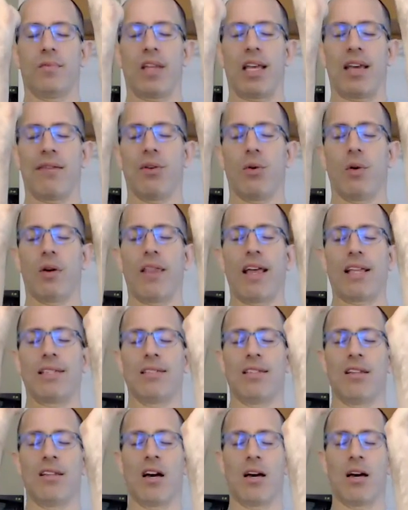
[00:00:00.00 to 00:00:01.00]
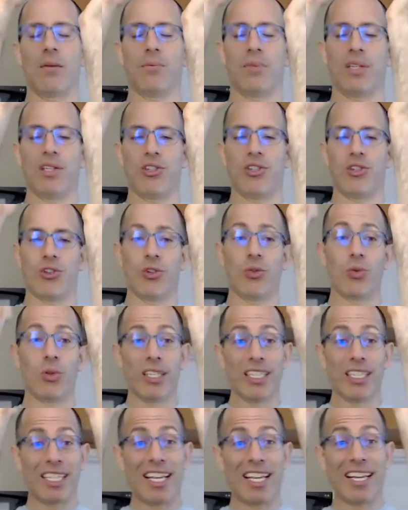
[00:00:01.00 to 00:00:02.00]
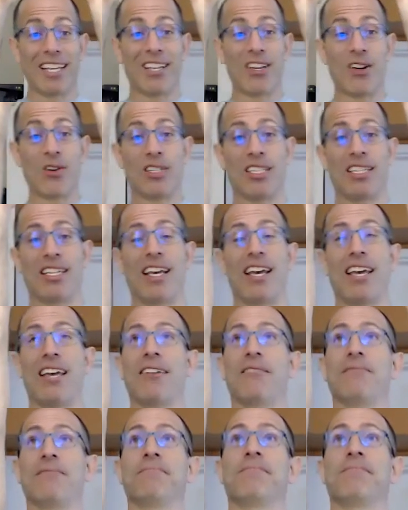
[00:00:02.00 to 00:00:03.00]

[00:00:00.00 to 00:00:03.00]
Everywhere that's not been true, will you let it go today?